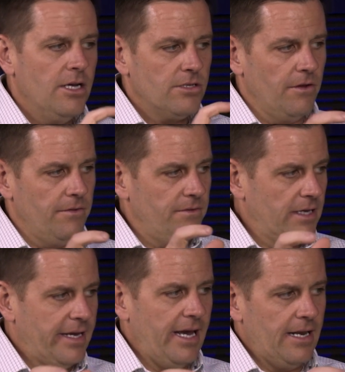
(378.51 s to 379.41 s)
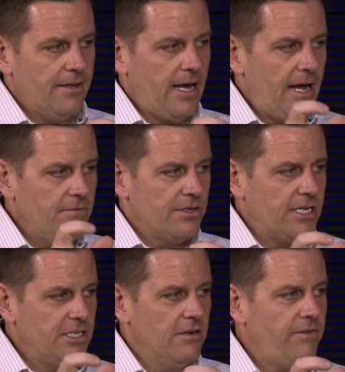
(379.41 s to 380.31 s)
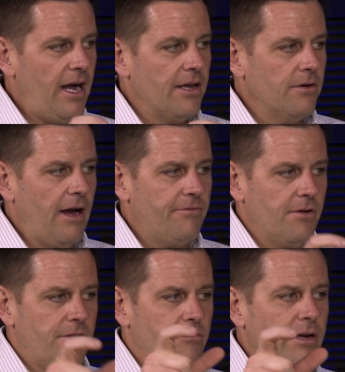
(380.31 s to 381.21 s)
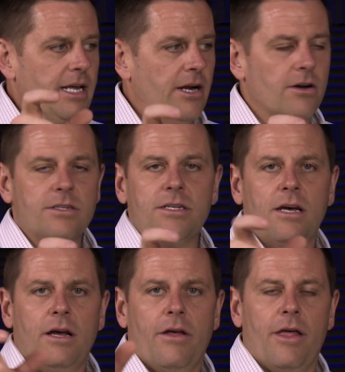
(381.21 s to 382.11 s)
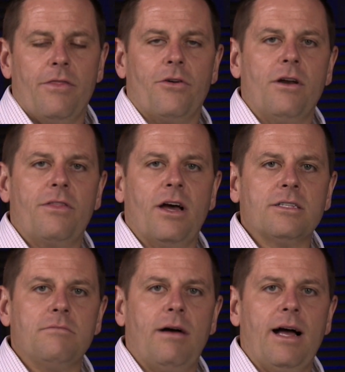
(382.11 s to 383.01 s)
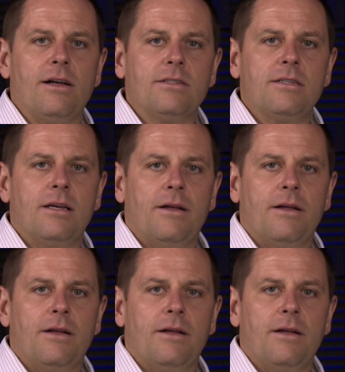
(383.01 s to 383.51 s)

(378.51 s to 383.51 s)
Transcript: So again, that residual value after 3 years and 30,000 miles,